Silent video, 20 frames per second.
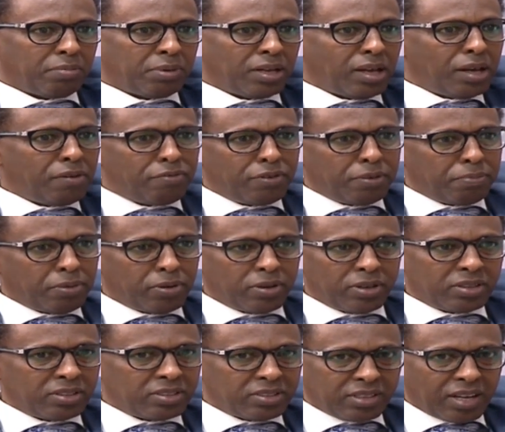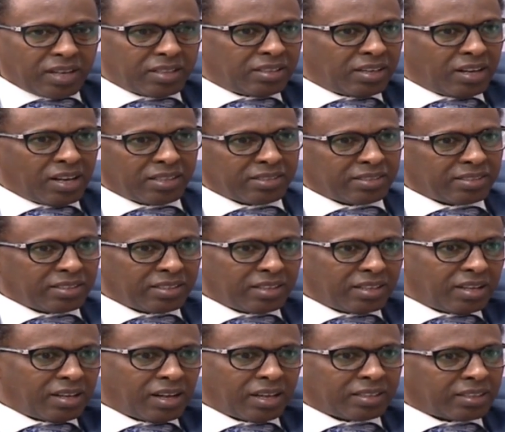I mean, everybody in this country has
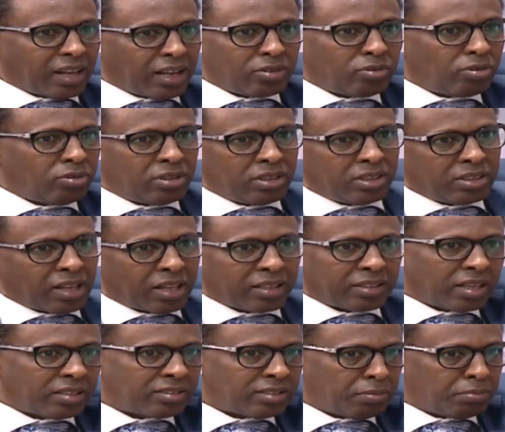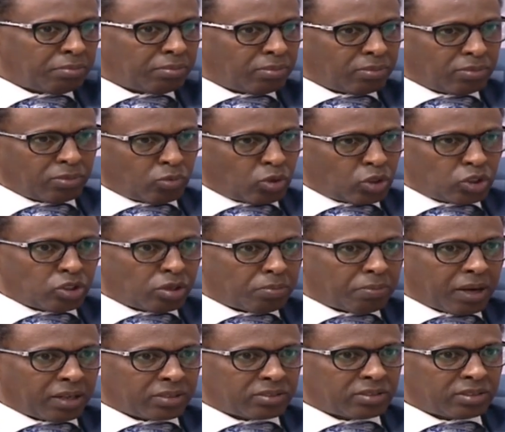a title deed that has some um,
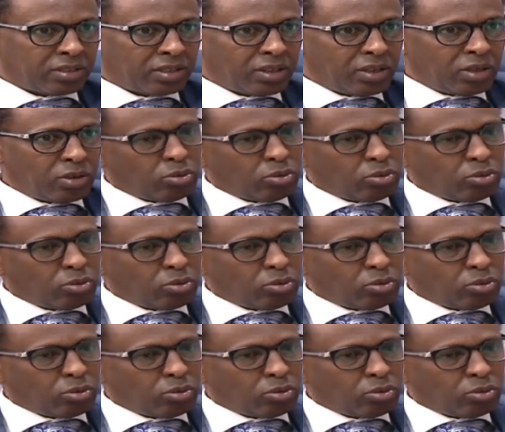question marks.